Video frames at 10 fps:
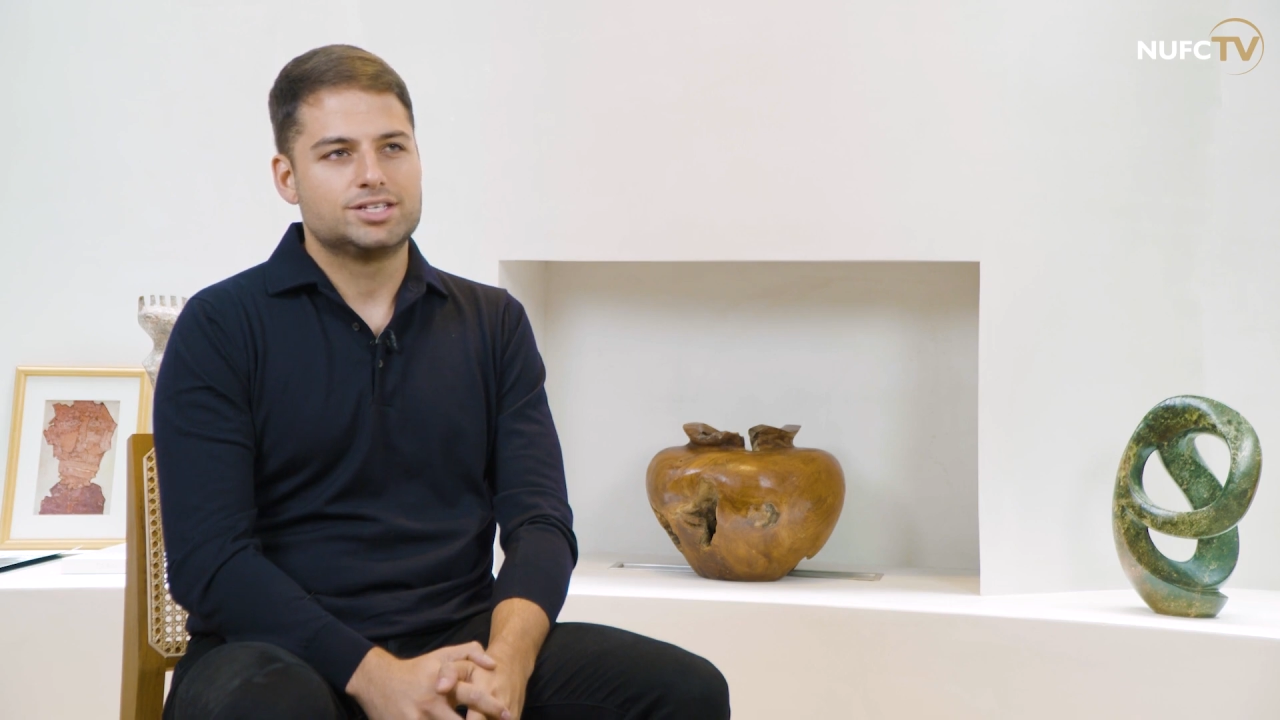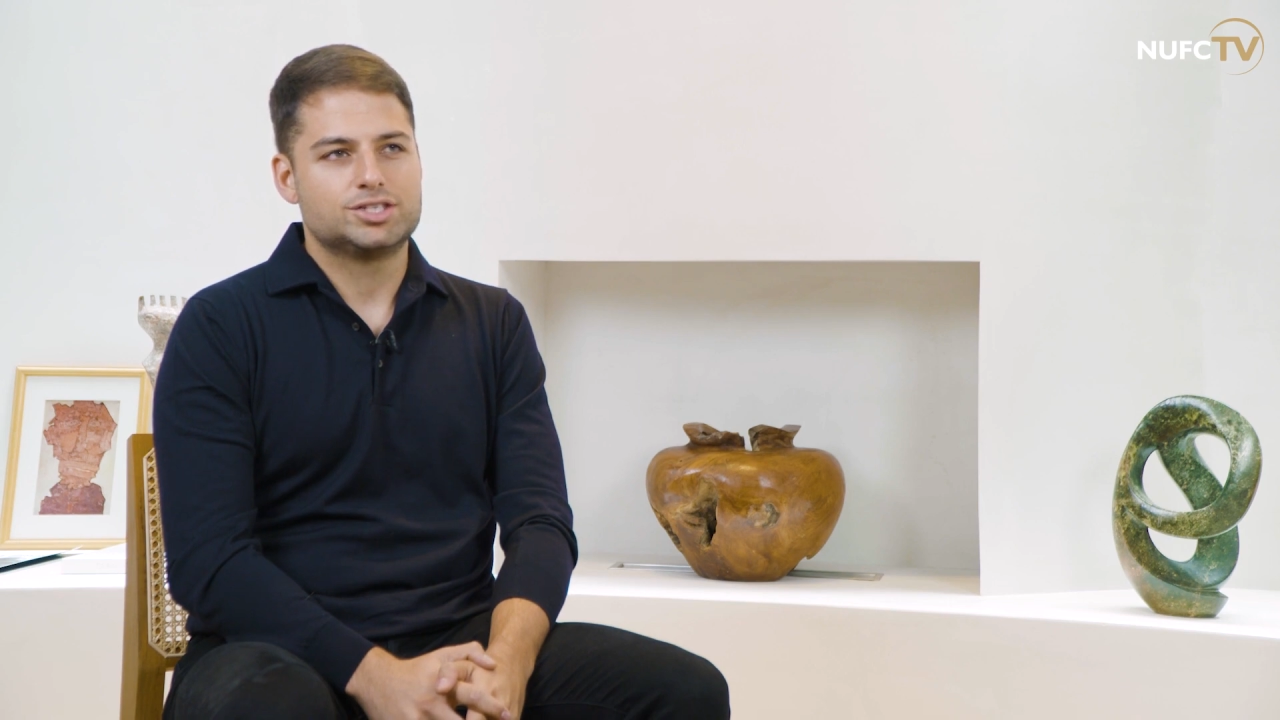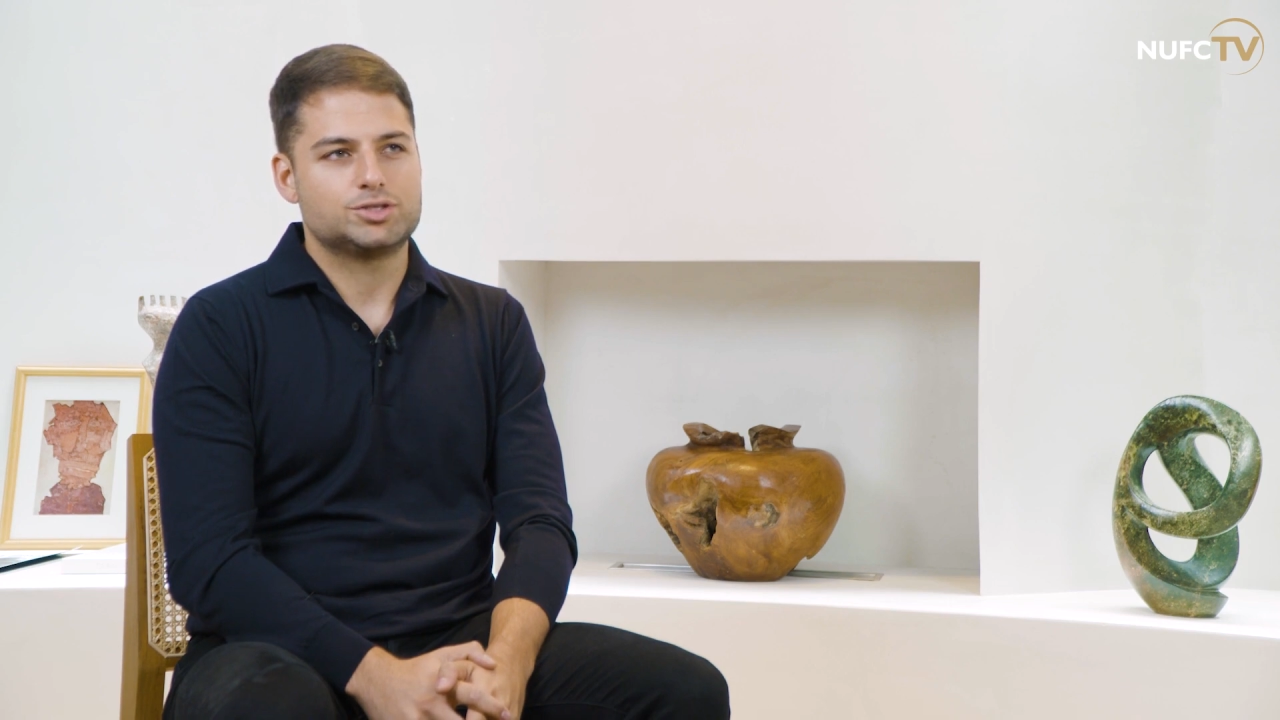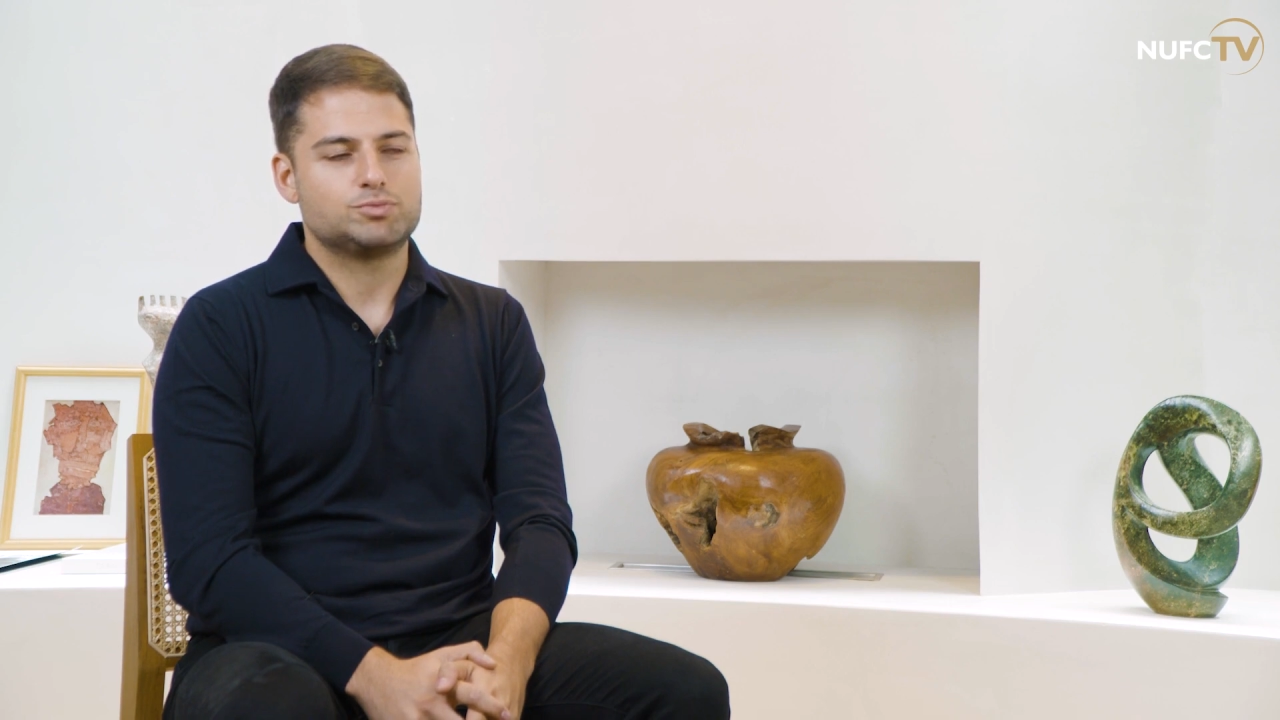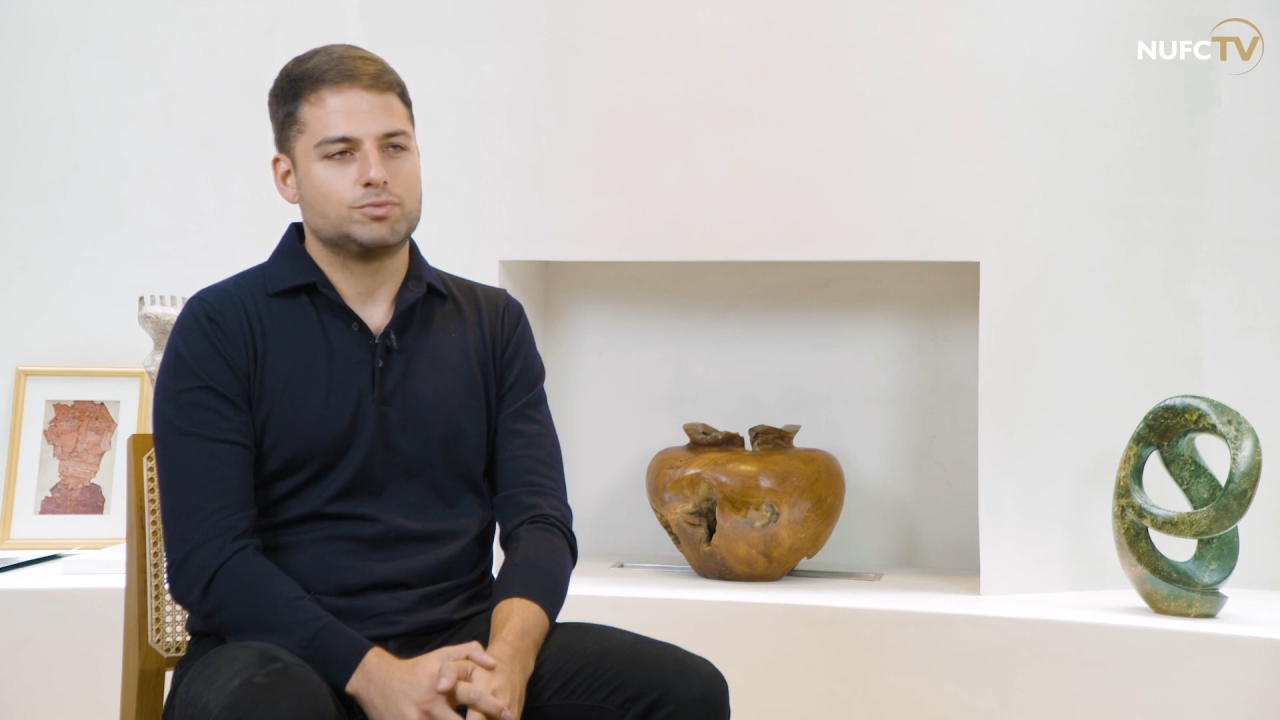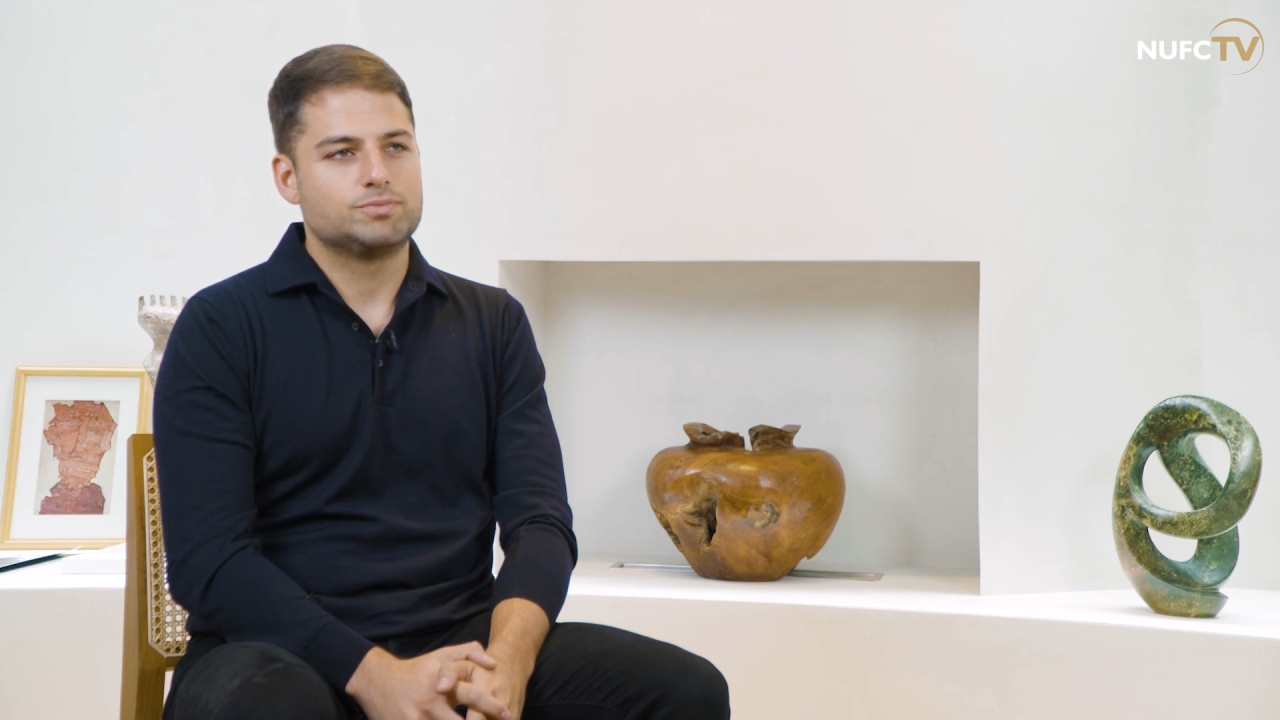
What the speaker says: just